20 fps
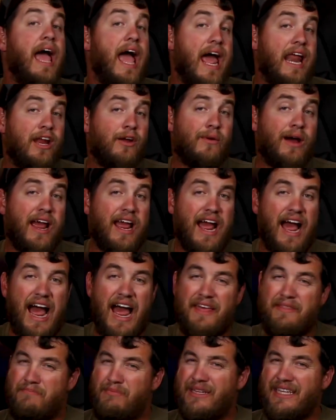Anyway,
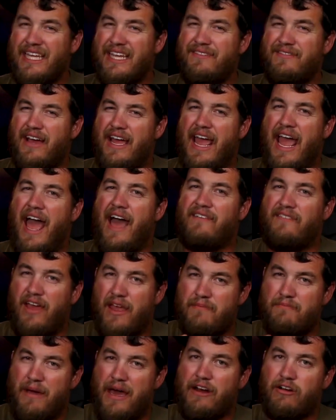I believe I have
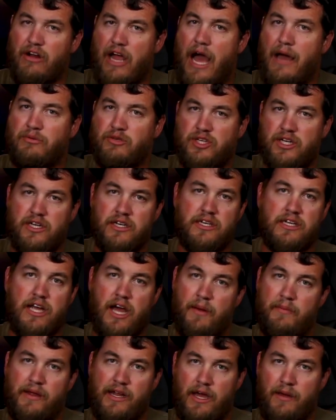a better option
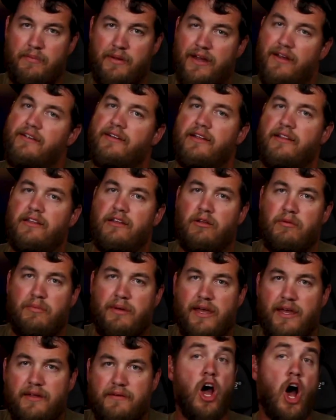coming up here in a little
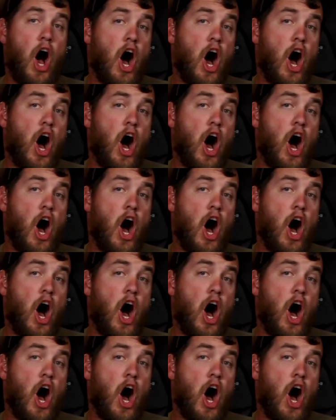bit.